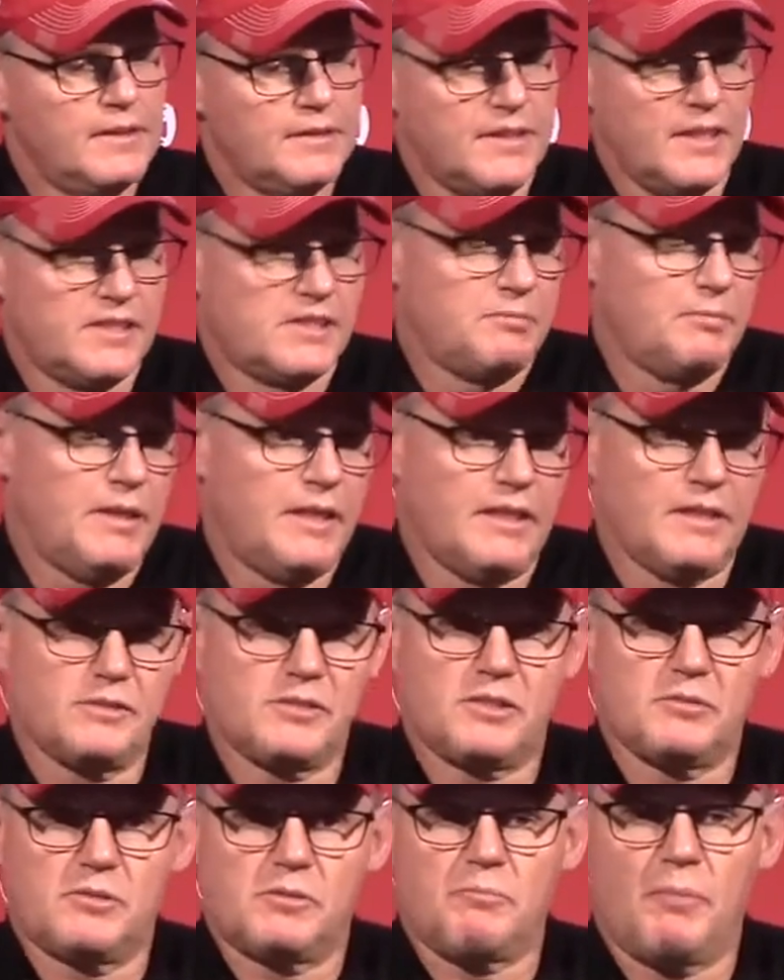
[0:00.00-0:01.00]
decimated
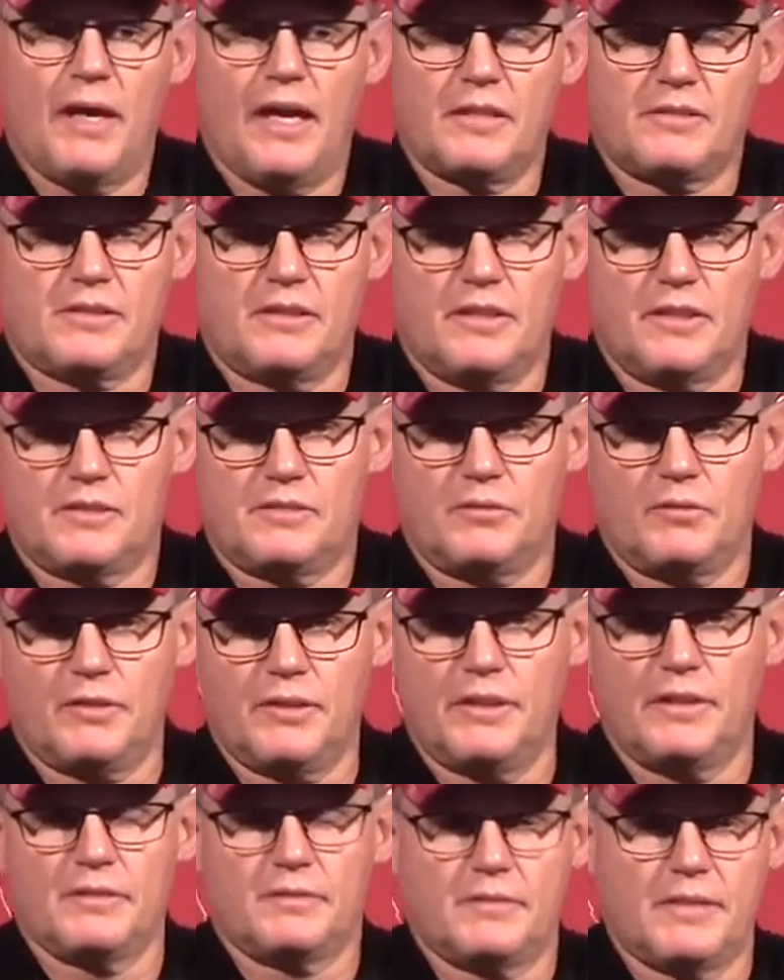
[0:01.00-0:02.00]
in some spots, and it's
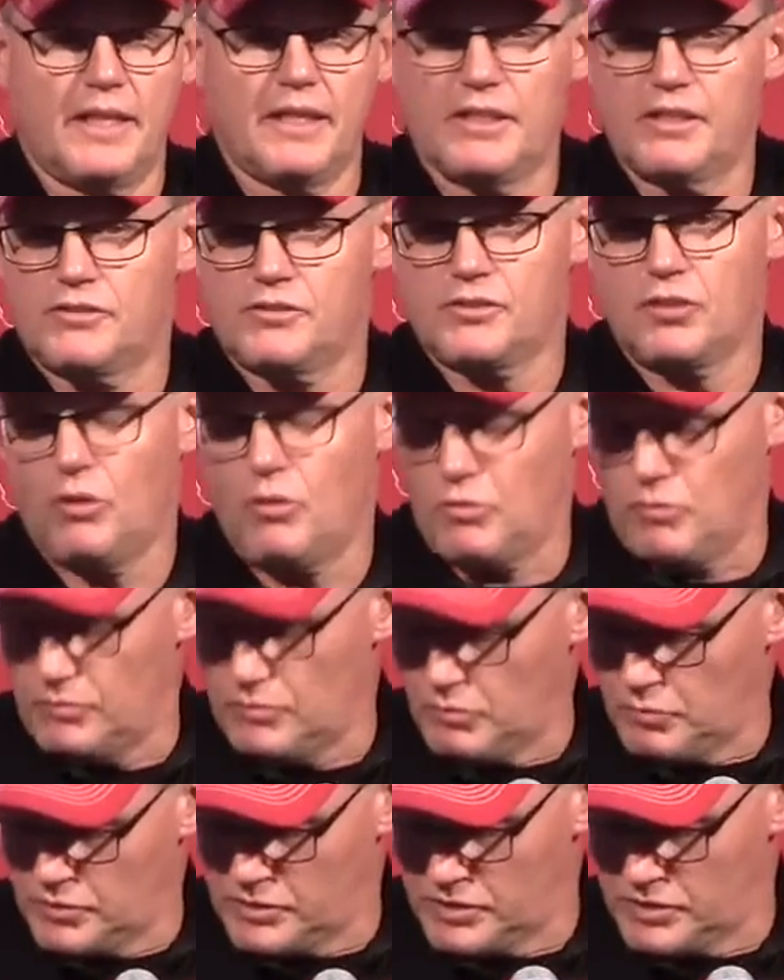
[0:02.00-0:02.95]
really taken its toll,